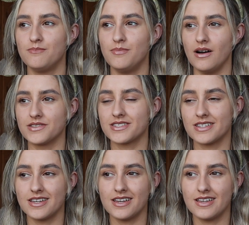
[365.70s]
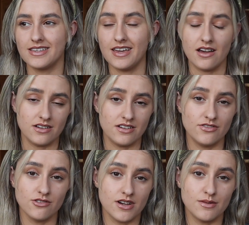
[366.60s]
but yeah, if
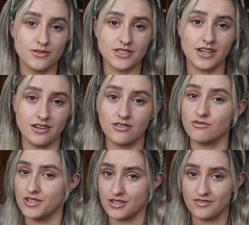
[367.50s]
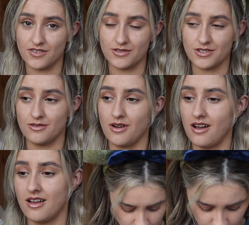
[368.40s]
you're able to get a really good photo.
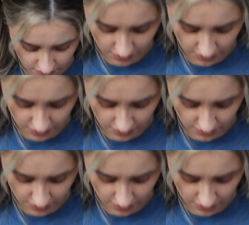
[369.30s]
You've got